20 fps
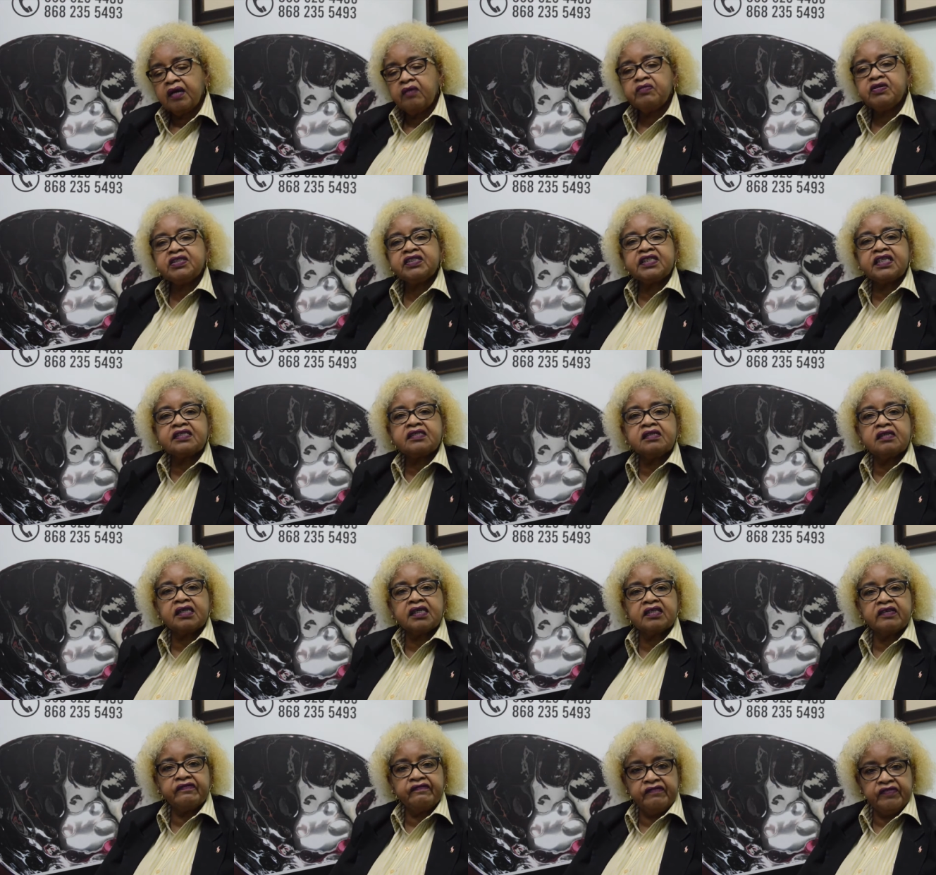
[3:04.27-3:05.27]
We'll just look
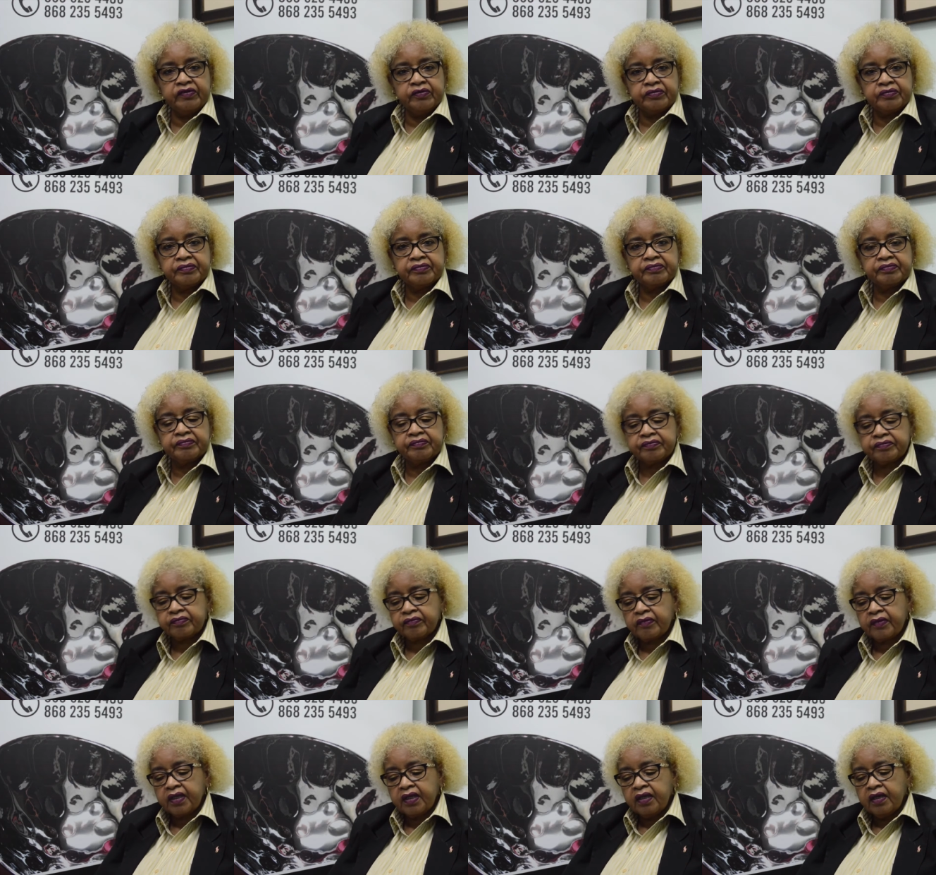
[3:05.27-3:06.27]
at a few.
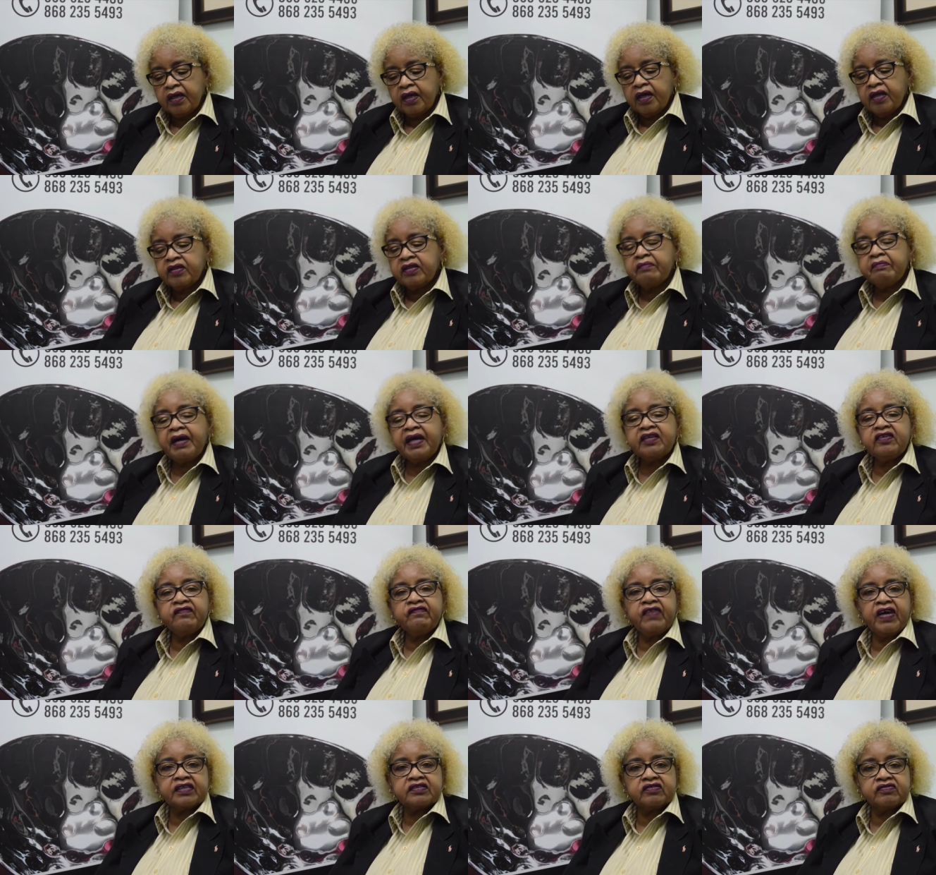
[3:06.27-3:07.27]
The
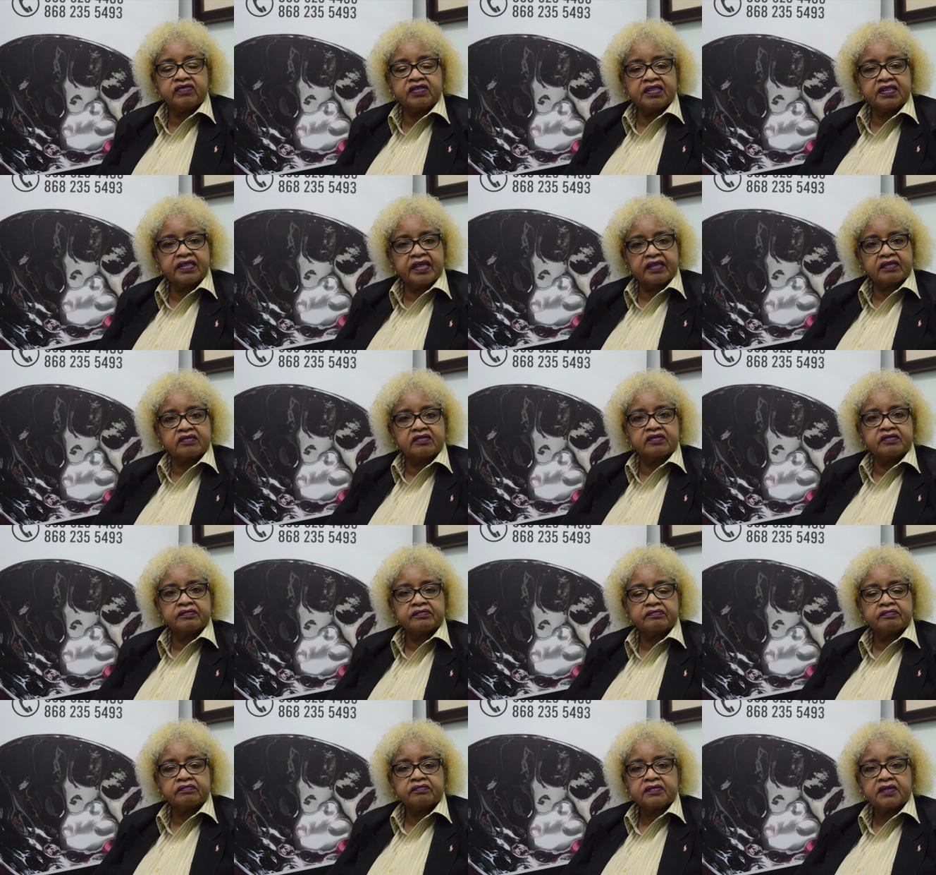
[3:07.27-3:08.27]
manufacturing sector,
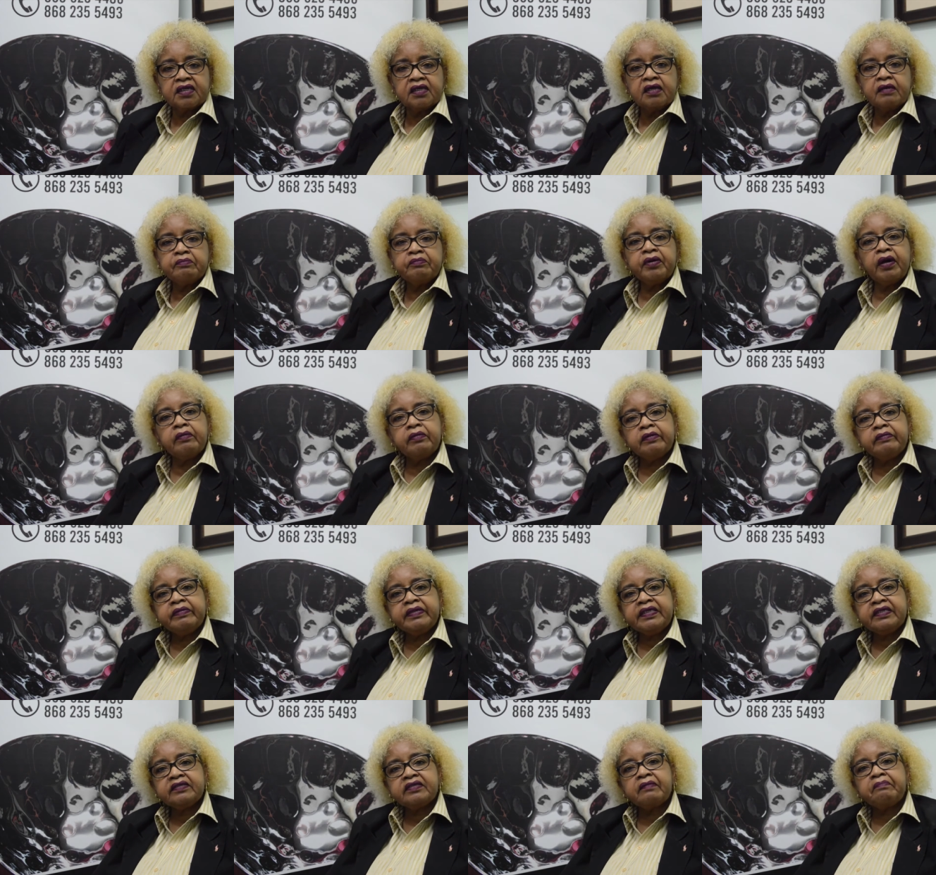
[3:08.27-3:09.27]

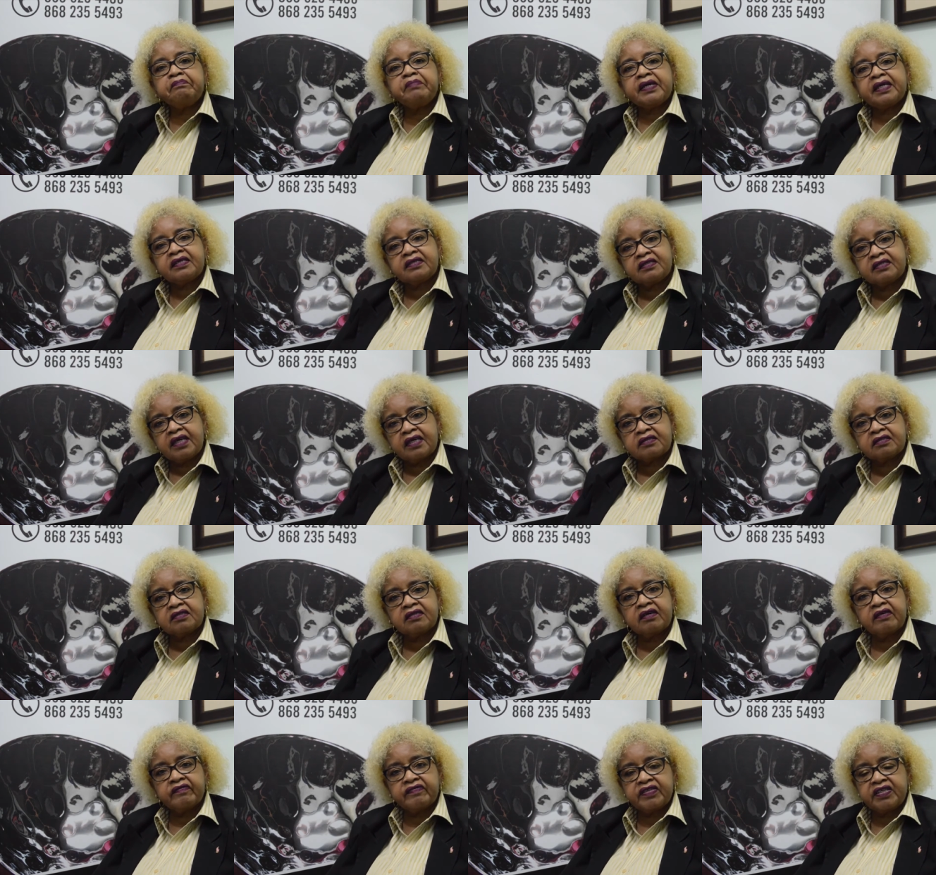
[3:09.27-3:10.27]
probably the biggest sector
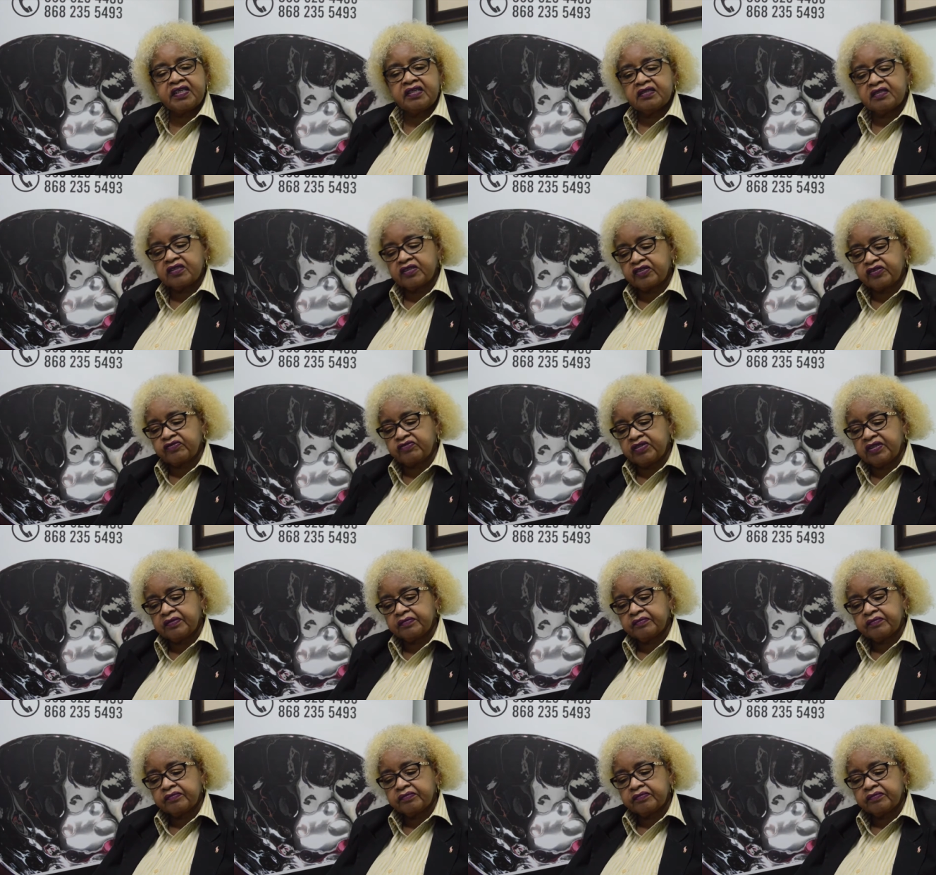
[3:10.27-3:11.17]
of the industry.